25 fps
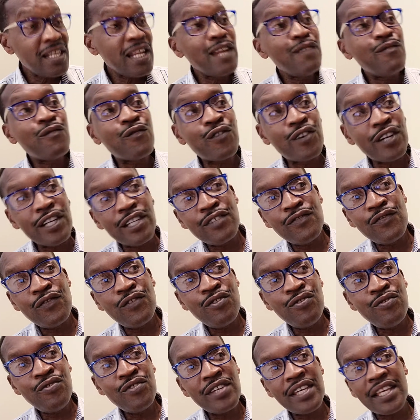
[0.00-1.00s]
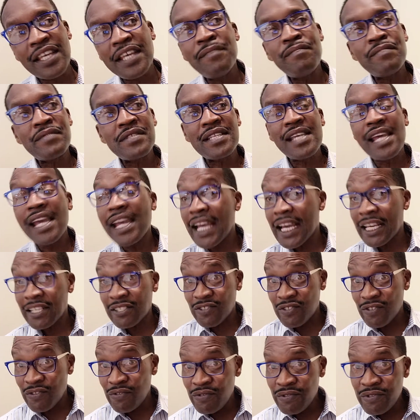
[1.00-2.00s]
in front of you keeps saying,
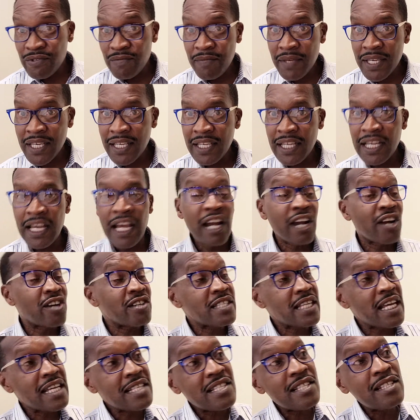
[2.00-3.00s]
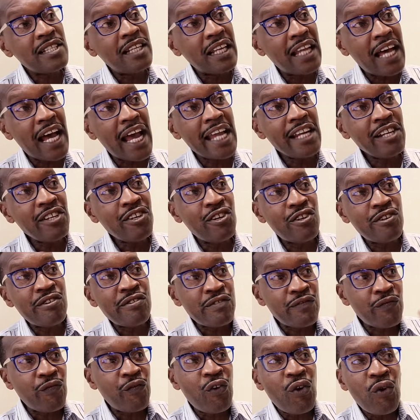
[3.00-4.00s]
excuse me, because as the line goes
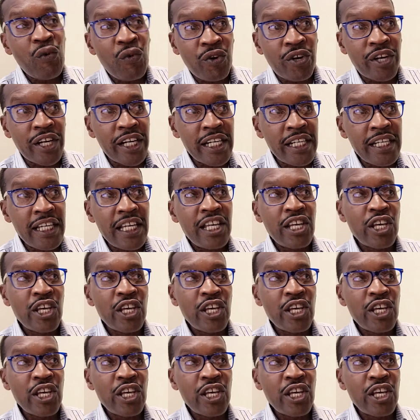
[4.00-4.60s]
forward,